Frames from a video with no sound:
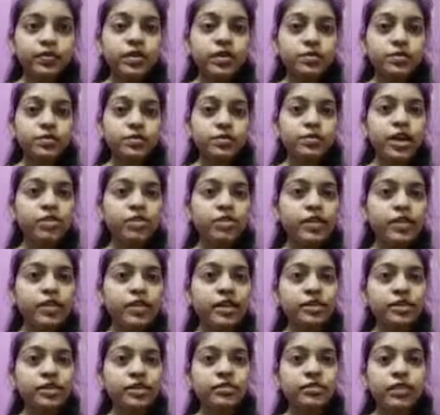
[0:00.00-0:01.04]

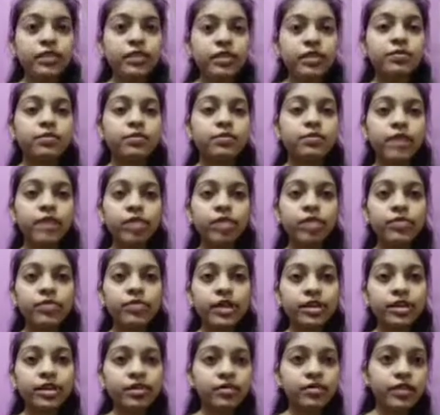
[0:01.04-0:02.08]
Biomedical waste.
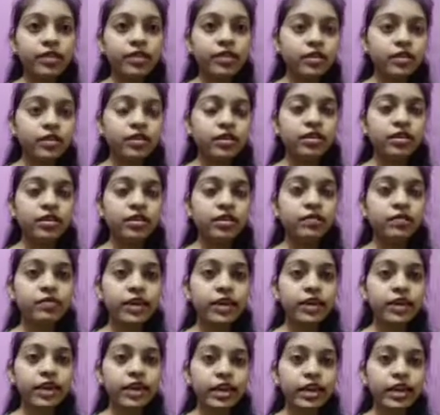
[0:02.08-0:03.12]
Biomedical waste is defined
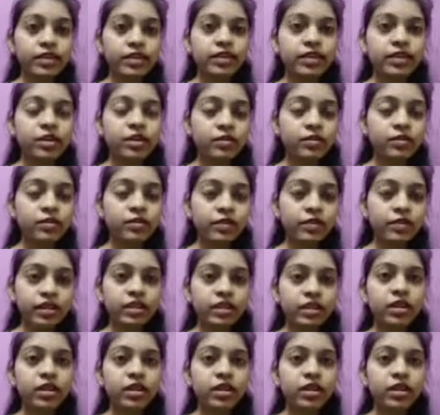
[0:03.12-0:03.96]
as any waste